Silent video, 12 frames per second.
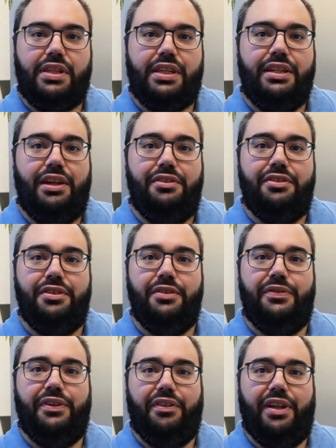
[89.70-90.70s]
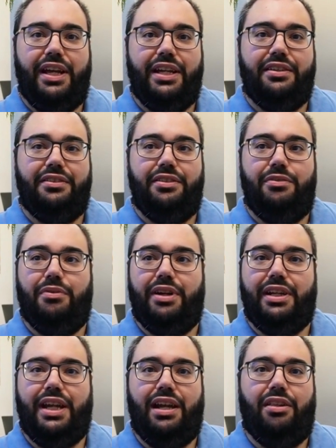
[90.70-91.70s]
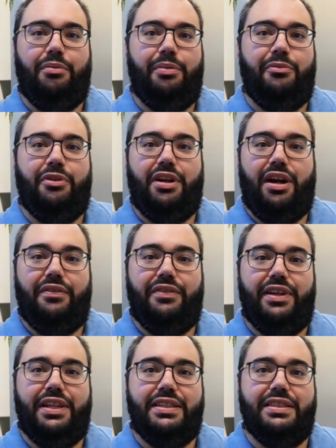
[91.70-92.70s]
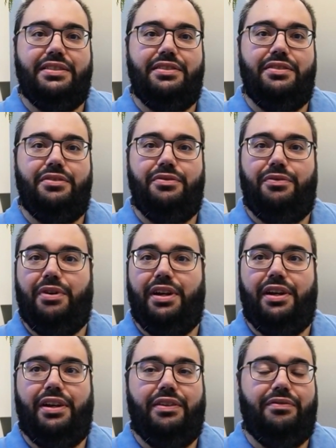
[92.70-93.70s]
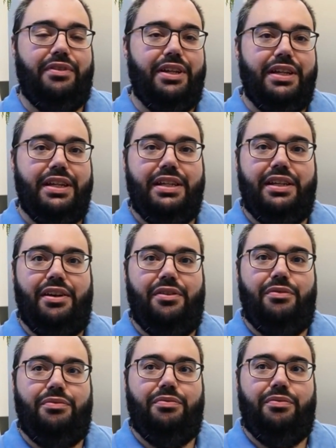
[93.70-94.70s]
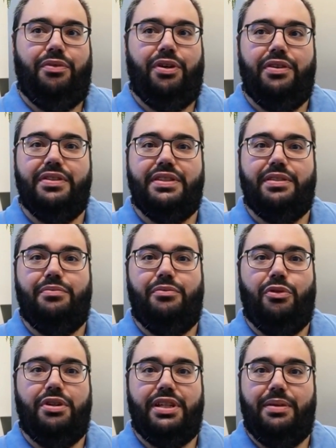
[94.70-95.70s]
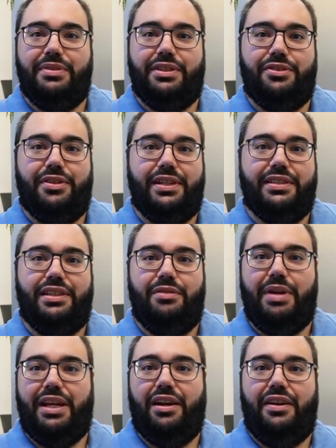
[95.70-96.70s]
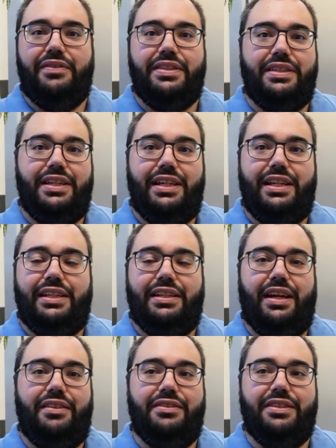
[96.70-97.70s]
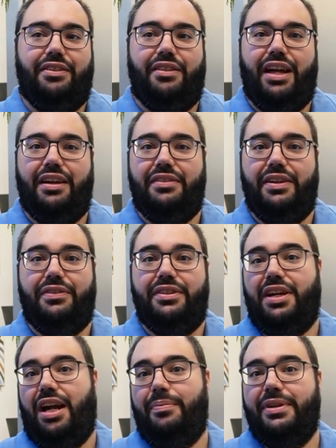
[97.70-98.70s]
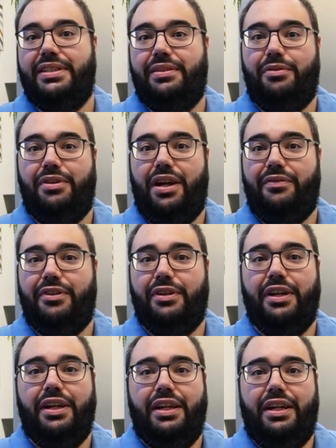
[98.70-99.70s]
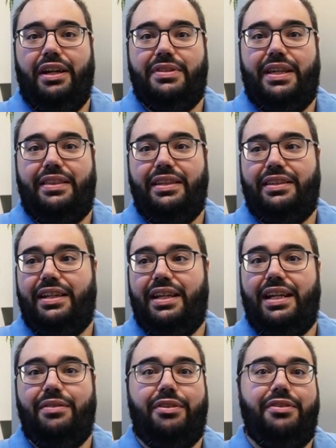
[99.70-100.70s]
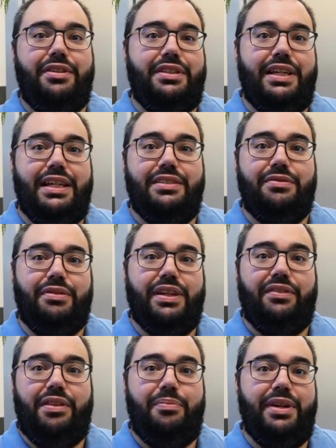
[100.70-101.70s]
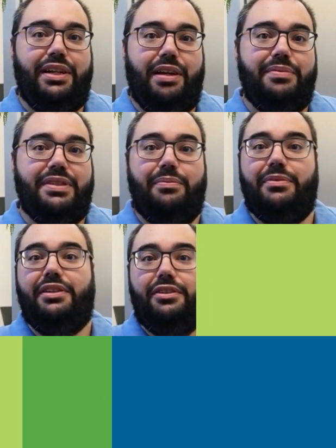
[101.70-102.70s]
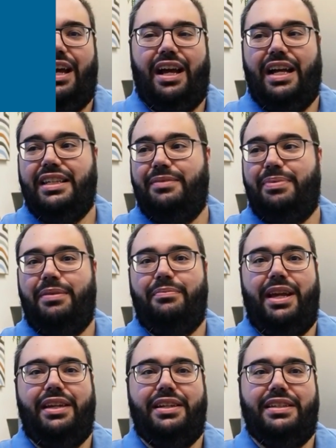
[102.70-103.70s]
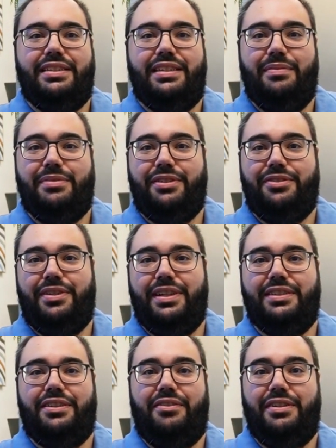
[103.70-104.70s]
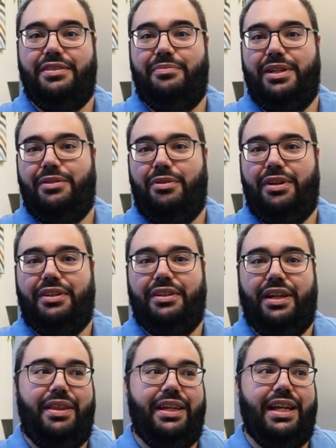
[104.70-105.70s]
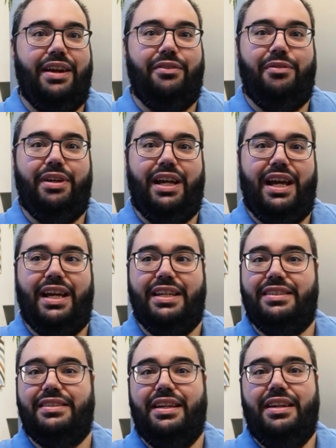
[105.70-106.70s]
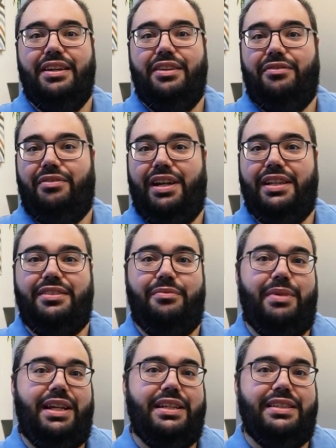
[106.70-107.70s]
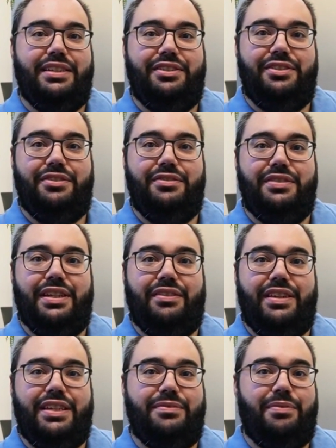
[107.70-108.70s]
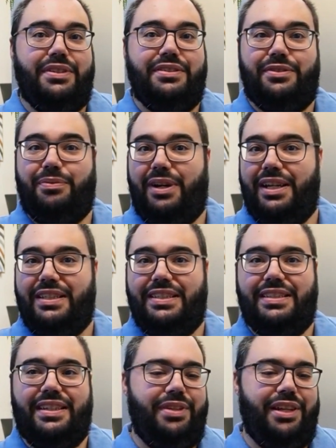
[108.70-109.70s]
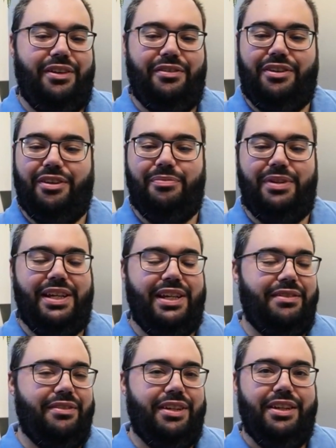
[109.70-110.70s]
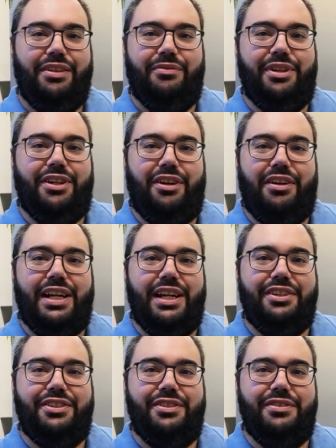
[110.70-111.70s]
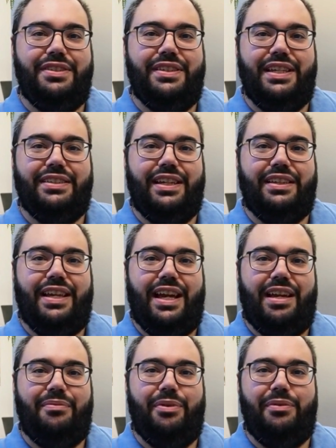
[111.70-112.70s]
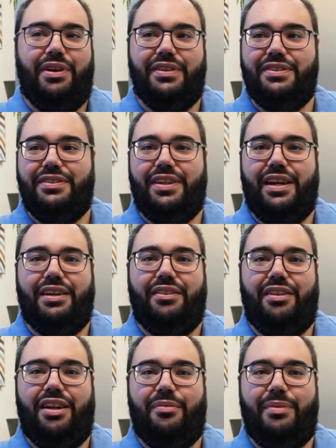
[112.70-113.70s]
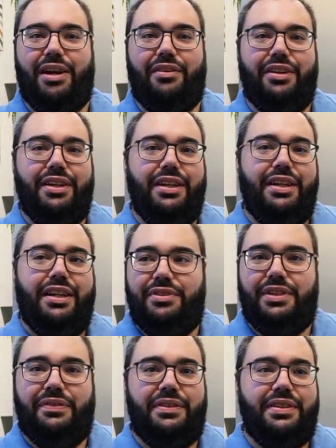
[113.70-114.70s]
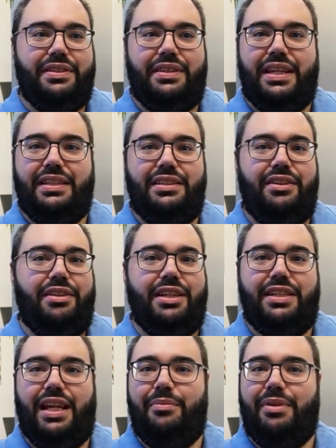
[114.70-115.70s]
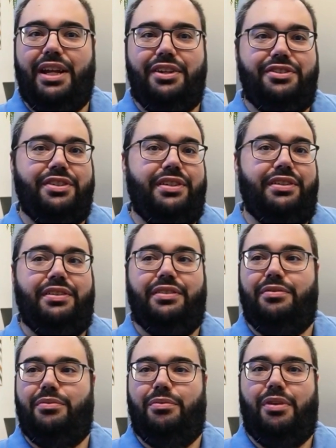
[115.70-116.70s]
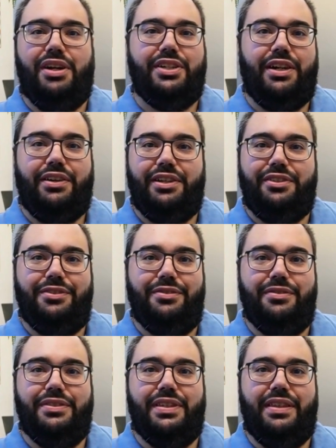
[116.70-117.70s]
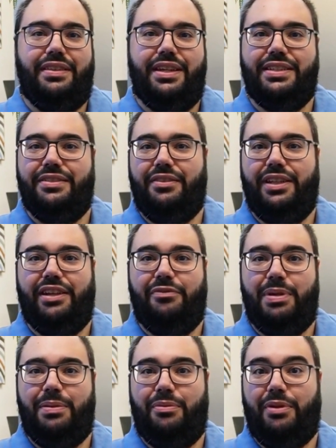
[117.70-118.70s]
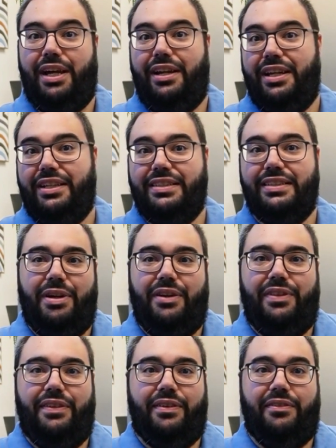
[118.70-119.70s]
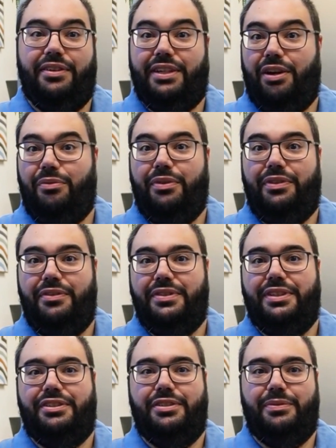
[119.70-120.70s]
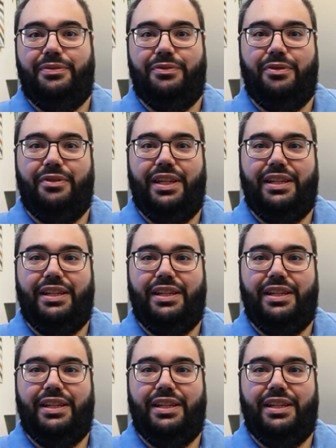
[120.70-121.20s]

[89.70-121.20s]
do you feel like you want to gain a little bit more confidence? Do you want to, learn some more tips and tricks that you may not have seen? And there's a lot of different topics that we'll cover. So I think that anyone who attends will definitely pick up something new. ICP maintenance tips and tricks are always a big one. I think everyone has run into maintenance issues at least once or twice. It could be recurring issues, things like that. But we also talk a lot about different things, contamination, washout issues, the things that really give people headaches. And if they've ever dealt with those issues before, they